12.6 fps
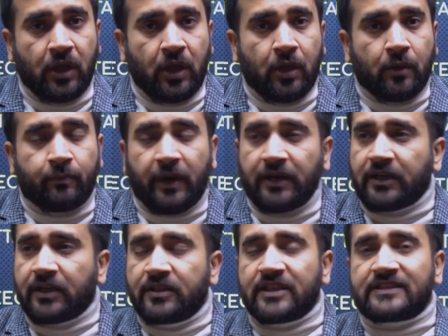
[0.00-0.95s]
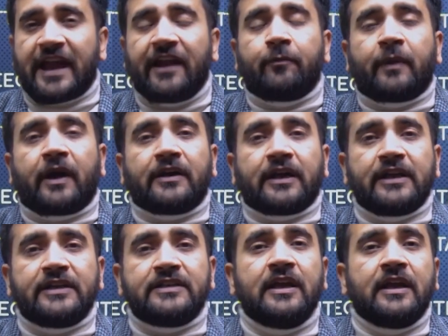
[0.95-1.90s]
But the sad part
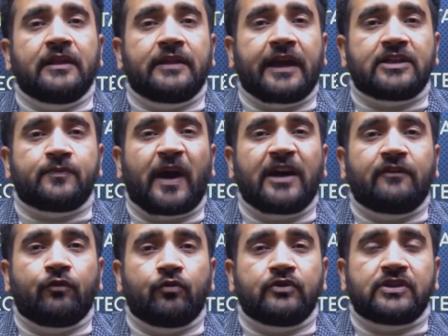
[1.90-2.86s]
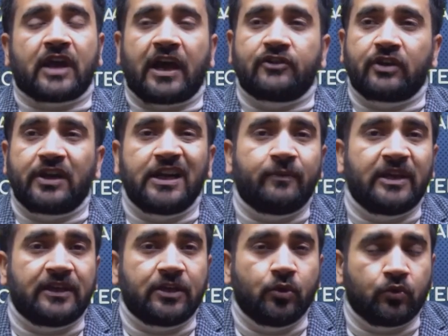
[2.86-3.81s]
is that smartphones are generally
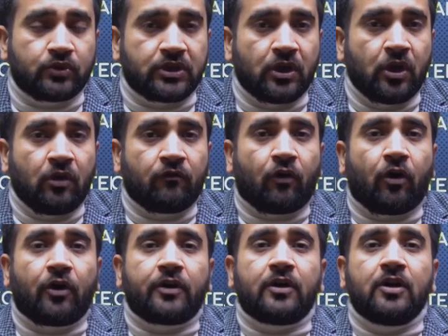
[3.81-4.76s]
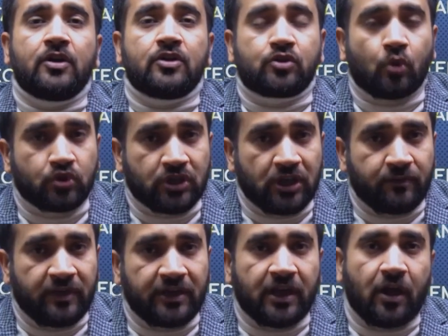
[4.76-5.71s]
being used for social
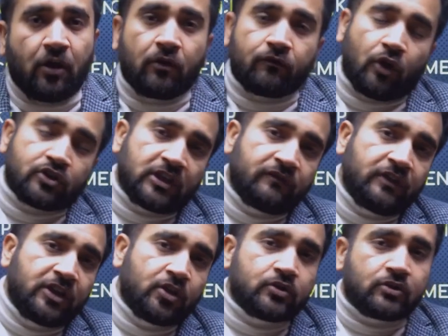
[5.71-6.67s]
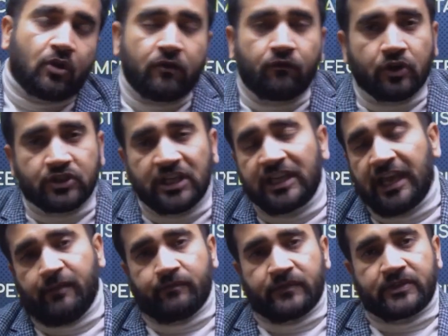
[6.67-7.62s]
media or watching videos or watching
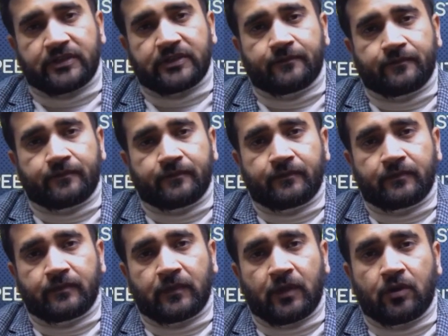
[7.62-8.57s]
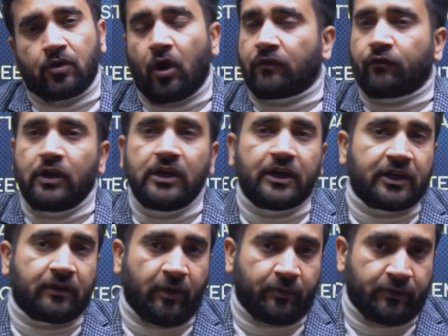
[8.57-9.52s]
games, not for
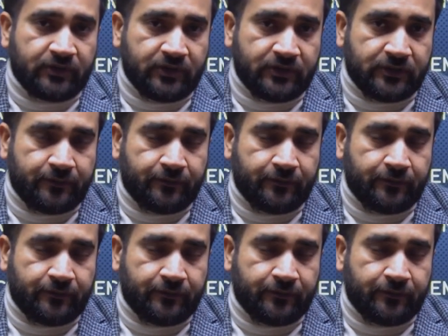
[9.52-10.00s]
learning purposes.